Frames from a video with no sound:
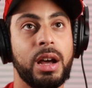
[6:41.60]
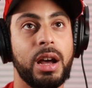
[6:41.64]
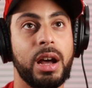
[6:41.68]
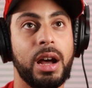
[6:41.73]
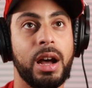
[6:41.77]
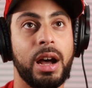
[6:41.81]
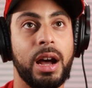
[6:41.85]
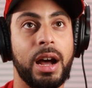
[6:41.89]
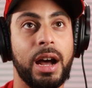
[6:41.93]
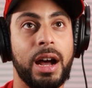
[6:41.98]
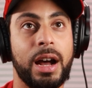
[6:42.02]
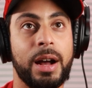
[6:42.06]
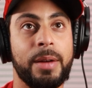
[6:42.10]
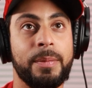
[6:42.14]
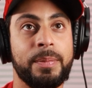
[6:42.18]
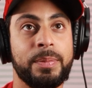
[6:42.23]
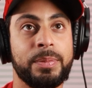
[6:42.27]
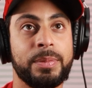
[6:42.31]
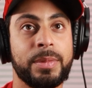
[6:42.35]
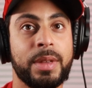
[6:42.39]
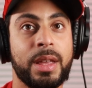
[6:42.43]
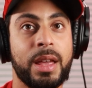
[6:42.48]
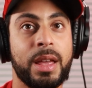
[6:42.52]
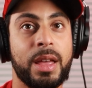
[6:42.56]

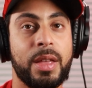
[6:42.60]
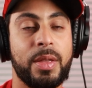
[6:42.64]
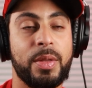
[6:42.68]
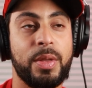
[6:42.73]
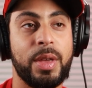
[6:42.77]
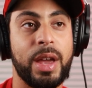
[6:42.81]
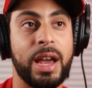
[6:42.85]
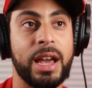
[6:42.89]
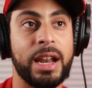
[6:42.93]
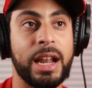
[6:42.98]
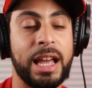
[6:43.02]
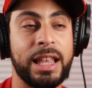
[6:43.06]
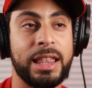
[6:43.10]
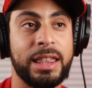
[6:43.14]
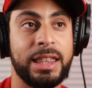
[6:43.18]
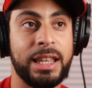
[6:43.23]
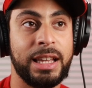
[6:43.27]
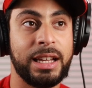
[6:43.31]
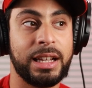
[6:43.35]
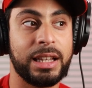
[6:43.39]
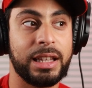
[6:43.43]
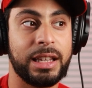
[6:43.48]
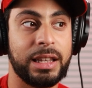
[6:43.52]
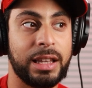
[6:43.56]
then I
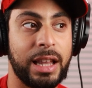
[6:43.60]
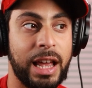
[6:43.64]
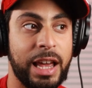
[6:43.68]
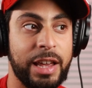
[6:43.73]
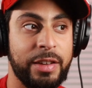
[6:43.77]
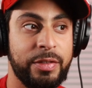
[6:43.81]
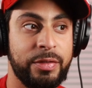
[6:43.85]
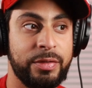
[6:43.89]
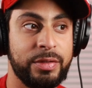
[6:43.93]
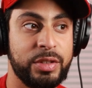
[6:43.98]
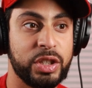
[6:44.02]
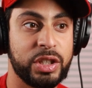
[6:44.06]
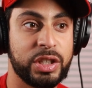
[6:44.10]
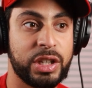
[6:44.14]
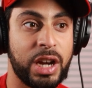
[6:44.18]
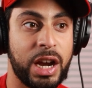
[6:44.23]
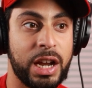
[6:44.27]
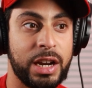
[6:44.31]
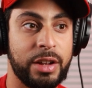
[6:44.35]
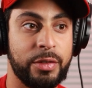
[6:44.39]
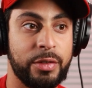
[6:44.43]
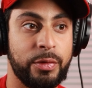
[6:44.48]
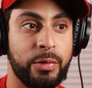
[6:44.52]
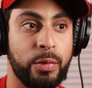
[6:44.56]
think life just
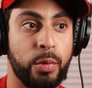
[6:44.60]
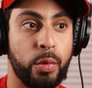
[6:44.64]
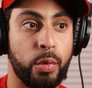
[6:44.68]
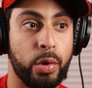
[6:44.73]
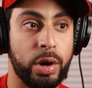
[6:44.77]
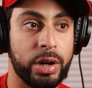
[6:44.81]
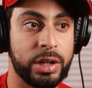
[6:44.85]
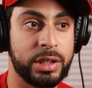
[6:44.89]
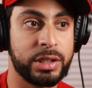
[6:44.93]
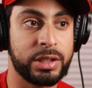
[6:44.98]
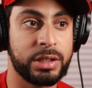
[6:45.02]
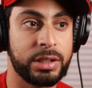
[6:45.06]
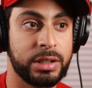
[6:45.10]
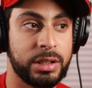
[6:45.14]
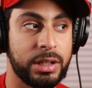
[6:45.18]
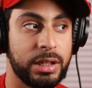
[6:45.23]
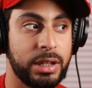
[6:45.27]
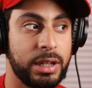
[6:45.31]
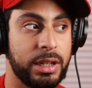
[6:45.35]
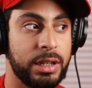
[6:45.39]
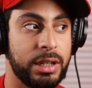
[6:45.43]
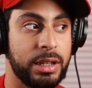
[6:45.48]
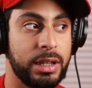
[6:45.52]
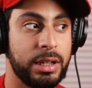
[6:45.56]
kind of works
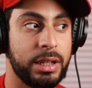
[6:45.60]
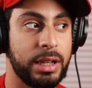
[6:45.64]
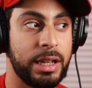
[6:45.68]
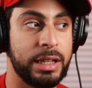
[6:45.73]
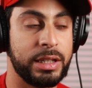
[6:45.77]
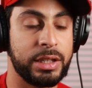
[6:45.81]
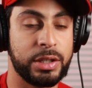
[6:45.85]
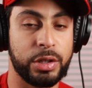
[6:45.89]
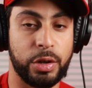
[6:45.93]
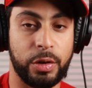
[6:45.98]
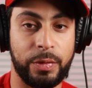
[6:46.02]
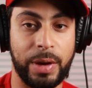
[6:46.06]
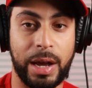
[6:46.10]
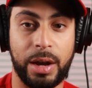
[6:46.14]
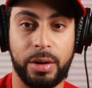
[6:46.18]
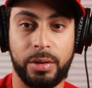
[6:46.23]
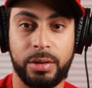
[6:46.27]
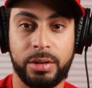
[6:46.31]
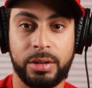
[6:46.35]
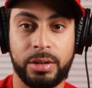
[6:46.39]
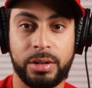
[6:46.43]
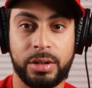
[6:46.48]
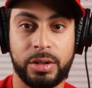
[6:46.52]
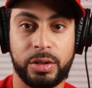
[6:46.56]
itself
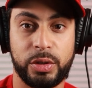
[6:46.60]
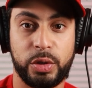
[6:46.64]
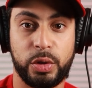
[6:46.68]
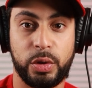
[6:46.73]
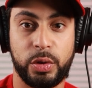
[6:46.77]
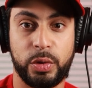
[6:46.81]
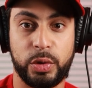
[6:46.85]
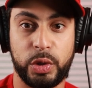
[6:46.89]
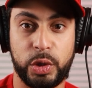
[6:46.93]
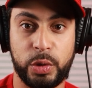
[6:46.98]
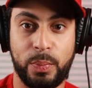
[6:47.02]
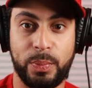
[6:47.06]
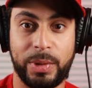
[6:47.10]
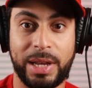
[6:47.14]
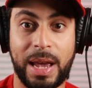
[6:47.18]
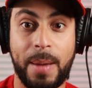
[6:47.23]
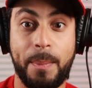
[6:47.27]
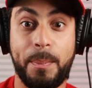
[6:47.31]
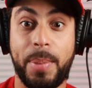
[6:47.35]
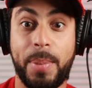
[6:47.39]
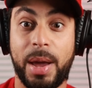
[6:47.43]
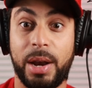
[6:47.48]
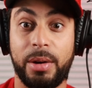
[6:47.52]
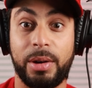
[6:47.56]
out. You
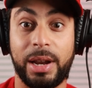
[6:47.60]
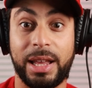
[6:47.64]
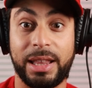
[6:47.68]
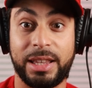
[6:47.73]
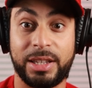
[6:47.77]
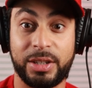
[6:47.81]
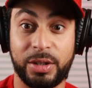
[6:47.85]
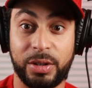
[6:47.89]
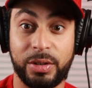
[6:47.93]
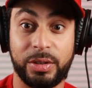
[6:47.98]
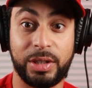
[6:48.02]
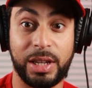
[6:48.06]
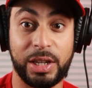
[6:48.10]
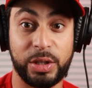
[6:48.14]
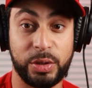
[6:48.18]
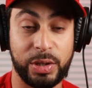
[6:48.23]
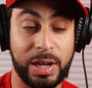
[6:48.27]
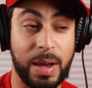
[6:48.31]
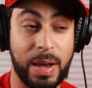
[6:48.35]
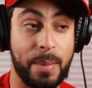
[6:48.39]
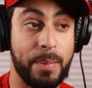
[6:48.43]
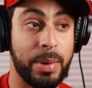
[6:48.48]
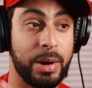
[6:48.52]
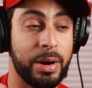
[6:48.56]
get better at certain things,
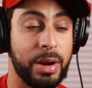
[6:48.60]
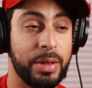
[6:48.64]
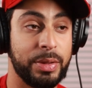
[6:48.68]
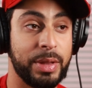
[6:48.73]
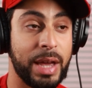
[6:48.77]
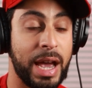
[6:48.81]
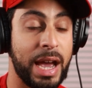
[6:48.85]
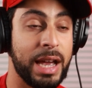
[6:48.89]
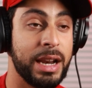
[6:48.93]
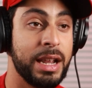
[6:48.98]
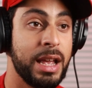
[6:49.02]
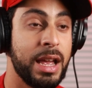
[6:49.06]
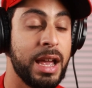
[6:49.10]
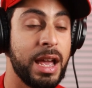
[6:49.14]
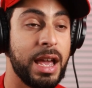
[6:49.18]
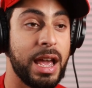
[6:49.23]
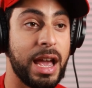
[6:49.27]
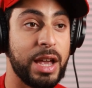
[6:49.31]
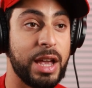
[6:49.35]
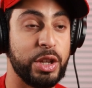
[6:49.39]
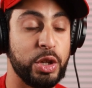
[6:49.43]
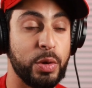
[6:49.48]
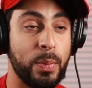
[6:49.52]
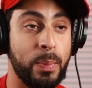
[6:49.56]
you get better at that,
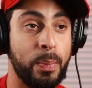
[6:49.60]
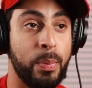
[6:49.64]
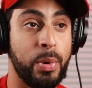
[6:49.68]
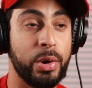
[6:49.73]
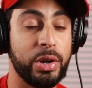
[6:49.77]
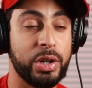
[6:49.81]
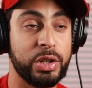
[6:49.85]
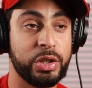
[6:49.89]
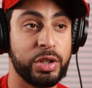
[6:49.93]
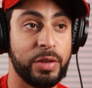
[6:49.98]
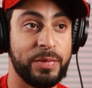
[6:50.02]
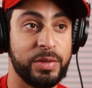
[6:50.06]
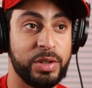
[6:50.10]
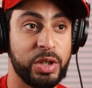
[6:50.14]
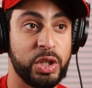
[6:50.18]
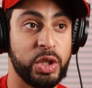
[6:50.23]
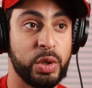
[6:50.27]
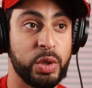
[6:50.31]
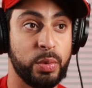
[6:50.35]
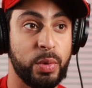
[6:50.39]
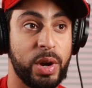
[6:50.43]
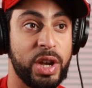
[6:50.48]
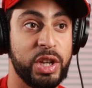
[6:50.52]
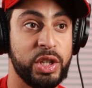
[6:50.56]
and you put yourself in
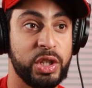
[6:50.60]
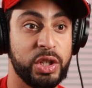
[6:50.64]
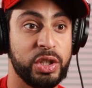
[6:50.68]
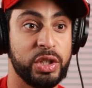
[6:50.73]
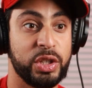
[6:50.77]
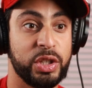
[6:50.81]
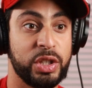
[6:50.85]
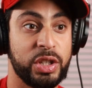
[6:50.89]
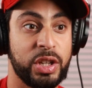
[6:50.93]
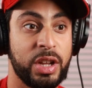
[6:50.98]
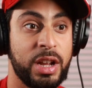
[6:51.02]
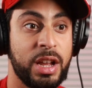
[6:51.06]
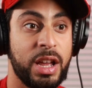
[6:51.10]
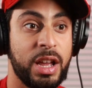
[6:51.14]
situations